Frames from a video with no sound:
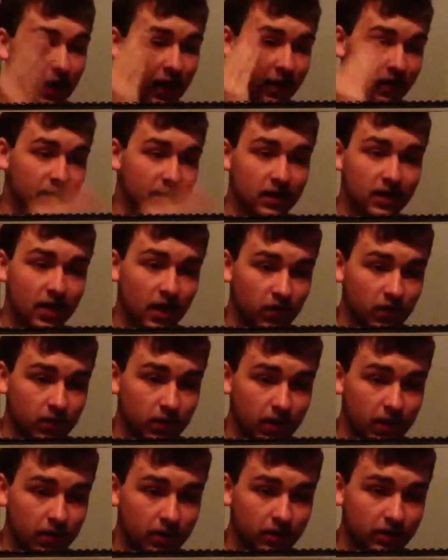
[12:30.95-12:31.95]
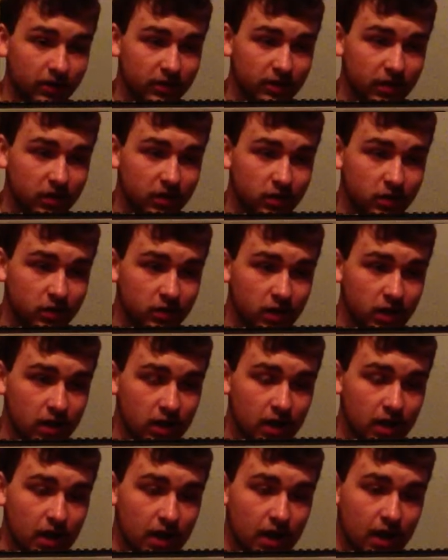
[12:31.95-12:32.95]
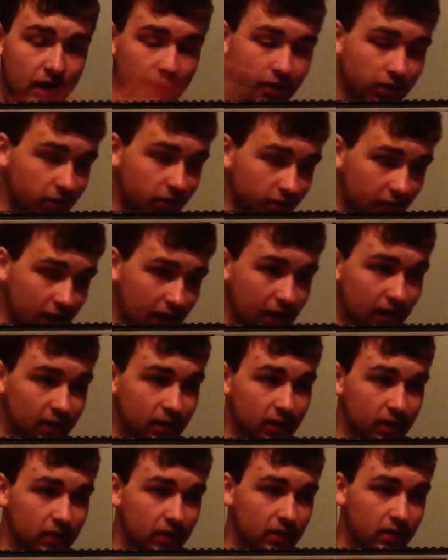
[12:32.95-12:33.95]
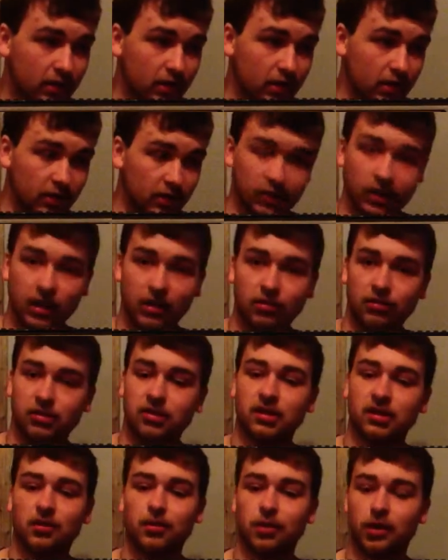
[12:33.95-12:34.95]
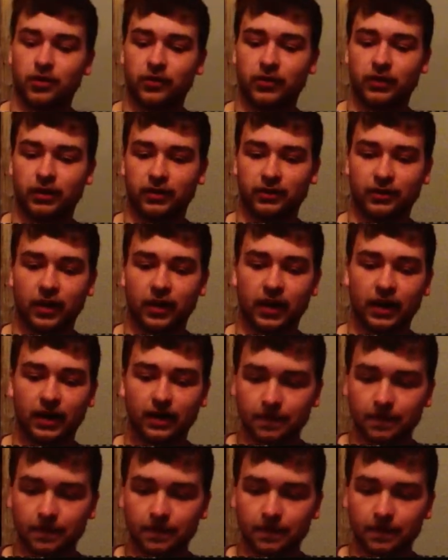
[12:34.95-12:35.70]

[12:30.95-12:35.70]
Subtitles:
I had to take off the barrel extension, and other than that, the gun was still perfectly fine.